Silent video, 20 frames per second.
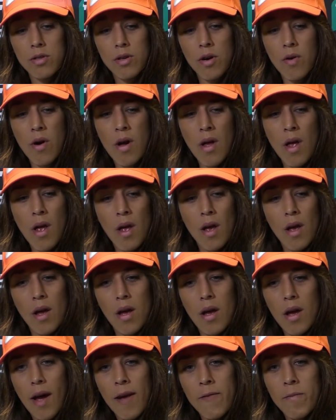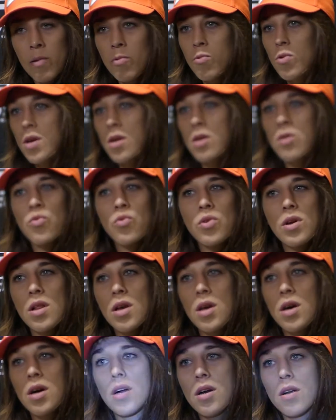So I've been working
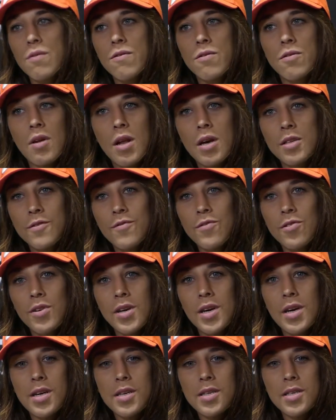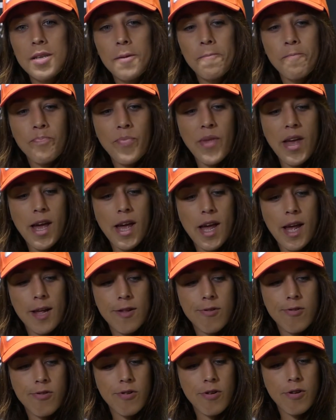really hard for the last few years,
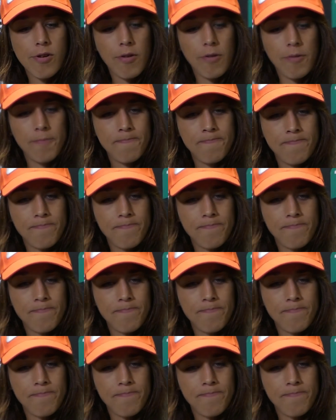and